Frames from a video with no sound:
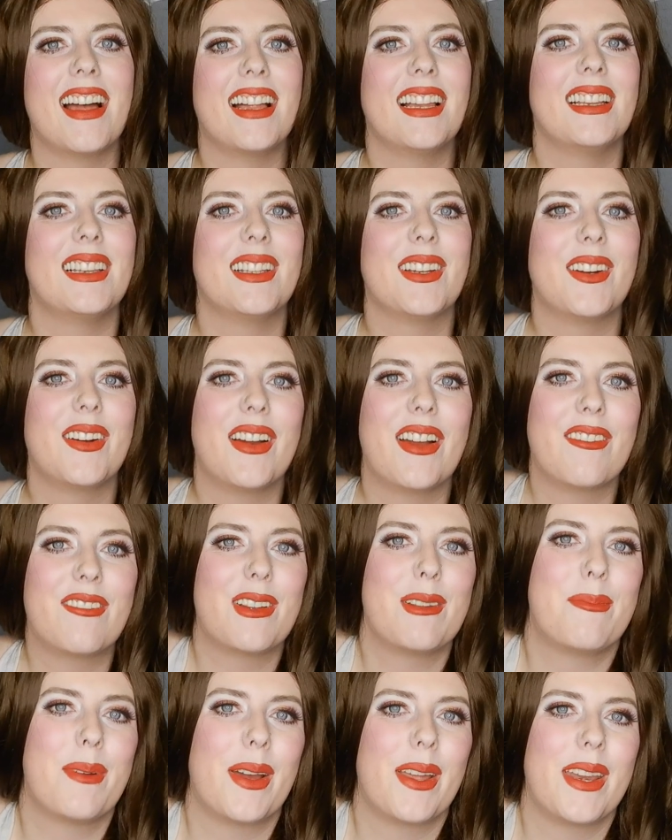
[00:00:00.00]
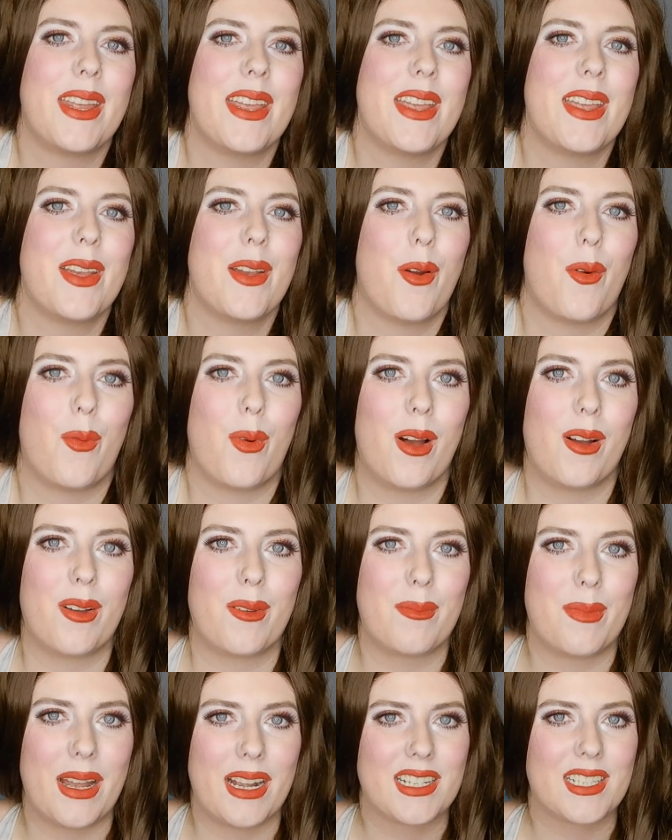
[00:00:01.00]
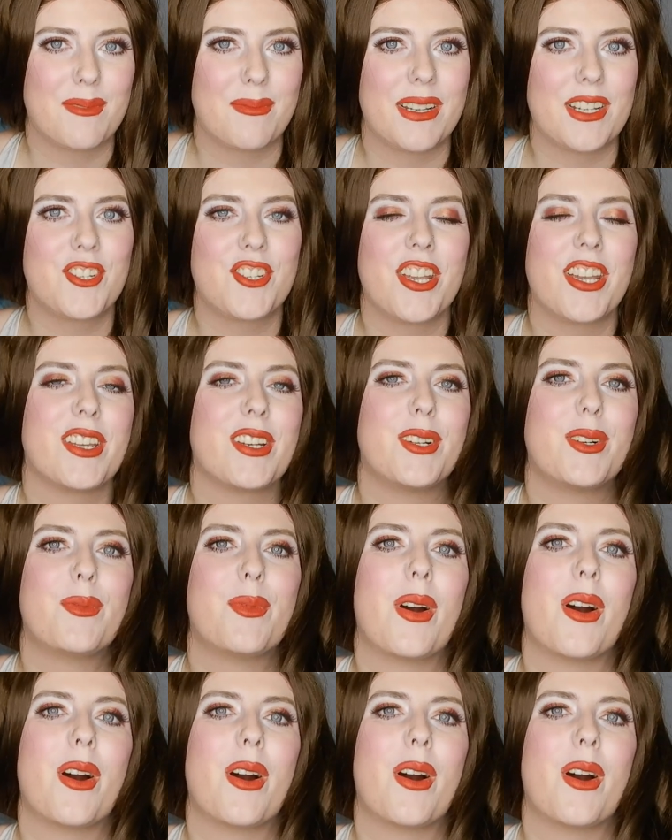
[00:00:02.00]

Hello everybody, welcome back to my channel.